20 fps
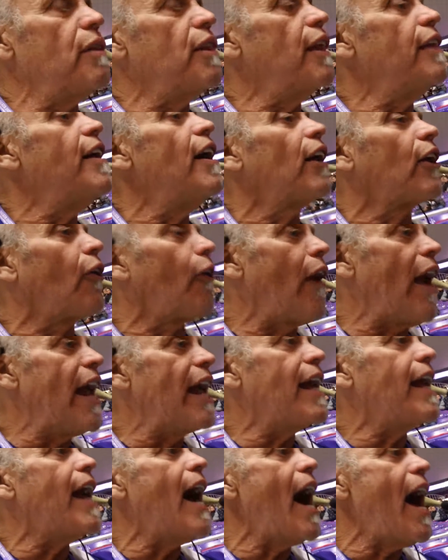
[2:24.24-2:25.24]
they're
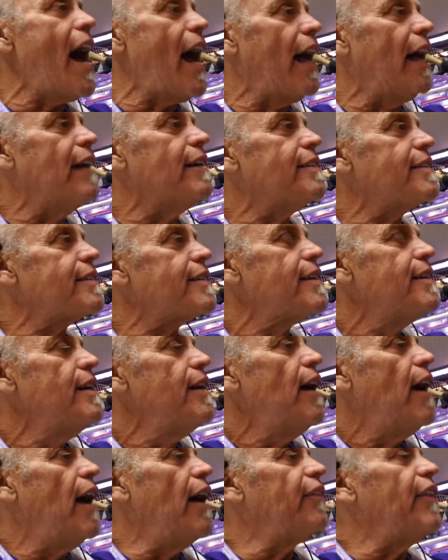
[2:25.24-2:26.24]
great guys,
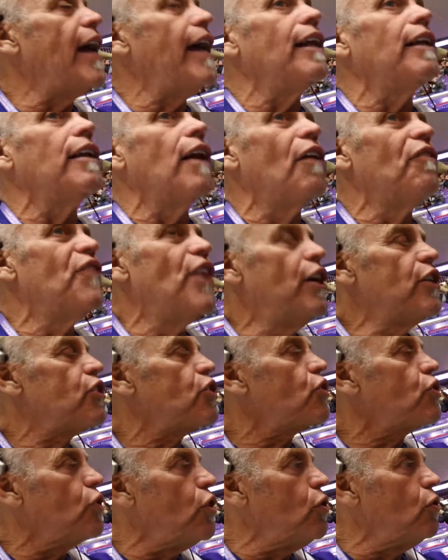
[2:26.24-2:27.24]
and they love their
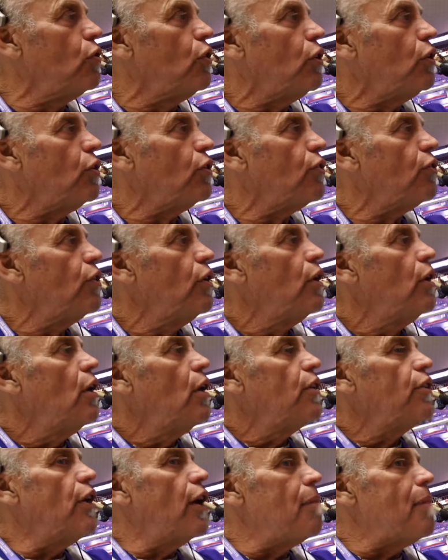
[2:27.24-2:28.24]
students
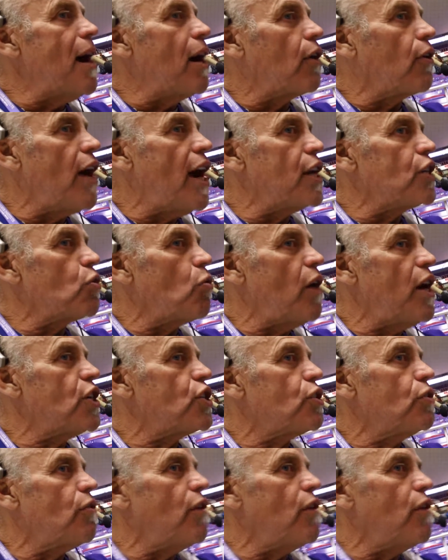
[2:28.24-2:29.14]
they're about graduation